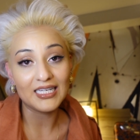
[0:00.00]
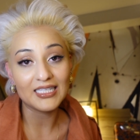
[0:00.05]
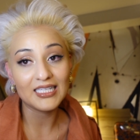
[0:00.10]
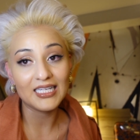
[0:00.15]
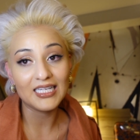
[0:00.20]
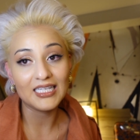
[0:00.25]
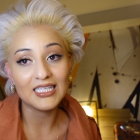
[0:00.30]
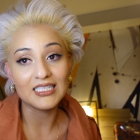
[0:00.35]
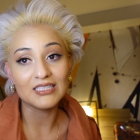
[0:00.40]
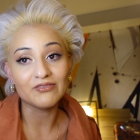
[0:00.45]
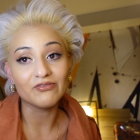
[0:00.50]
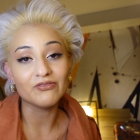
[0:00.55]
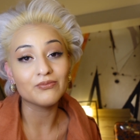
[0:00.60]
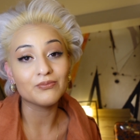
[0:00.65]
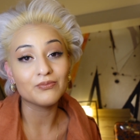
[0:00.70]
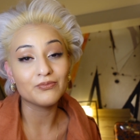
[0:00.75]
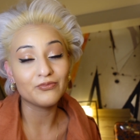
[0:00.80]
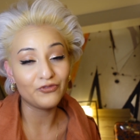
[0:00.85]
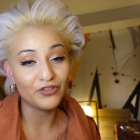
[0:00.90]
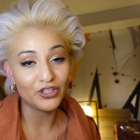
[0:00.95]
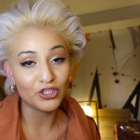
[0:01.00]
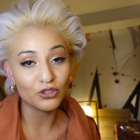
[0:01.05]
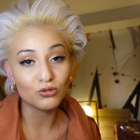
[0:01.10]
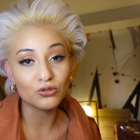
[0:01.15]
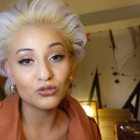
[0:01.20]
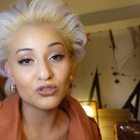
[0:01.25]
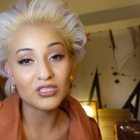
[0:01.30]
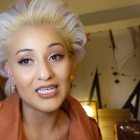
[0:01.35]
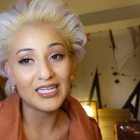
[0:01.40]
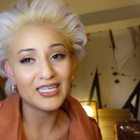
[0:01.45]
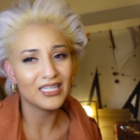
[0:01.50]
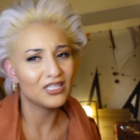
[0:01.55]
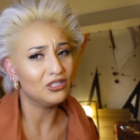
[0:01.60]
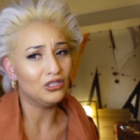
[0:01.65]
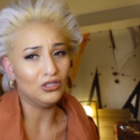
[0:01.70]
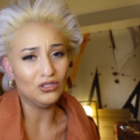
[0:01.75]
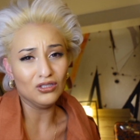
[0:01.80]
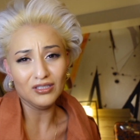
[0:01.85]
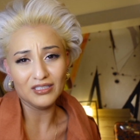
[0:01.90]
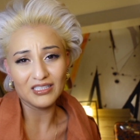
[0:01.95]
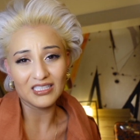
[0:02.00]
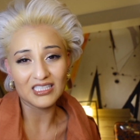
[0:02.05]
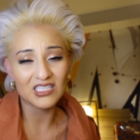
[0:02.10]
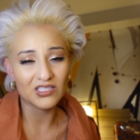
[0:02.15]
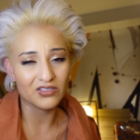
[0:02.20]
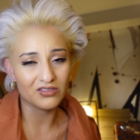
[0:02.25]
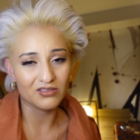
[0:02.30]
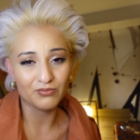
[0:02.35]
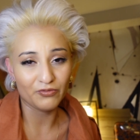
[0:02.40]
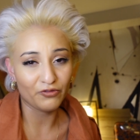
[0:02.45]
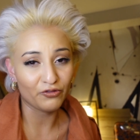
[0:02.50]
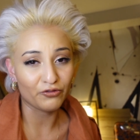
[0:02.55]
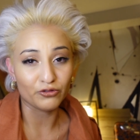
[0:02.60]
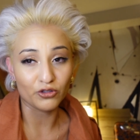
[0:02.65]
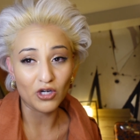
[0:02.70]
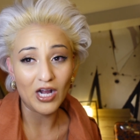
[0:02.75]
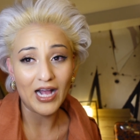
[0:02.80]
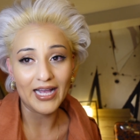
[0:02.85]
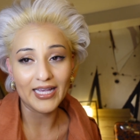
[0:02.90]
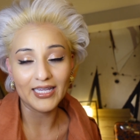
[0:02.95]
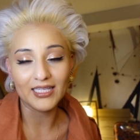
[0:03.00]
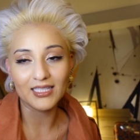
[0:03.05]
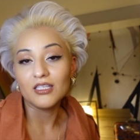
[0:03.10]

It feels and it looks fried.